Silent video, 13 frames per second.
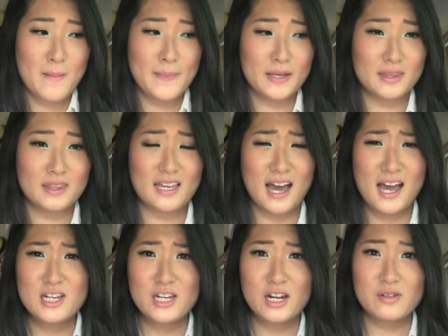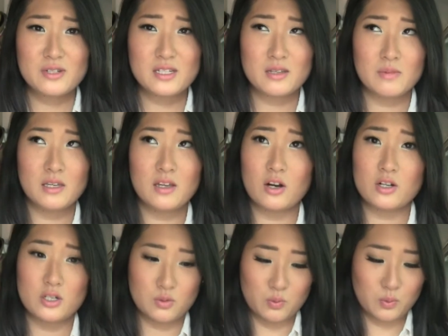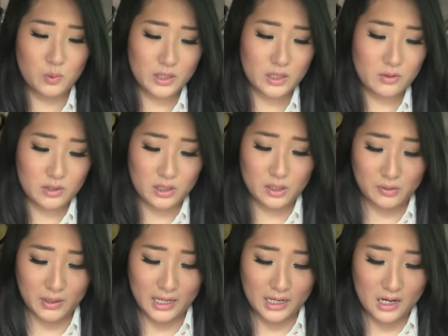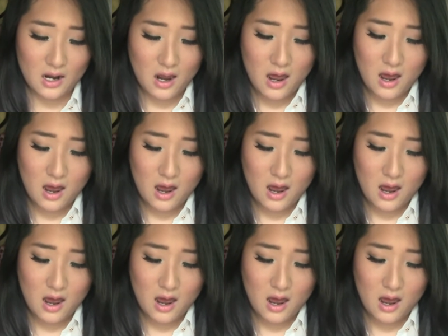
but the eyeshadows to me are just really, really great.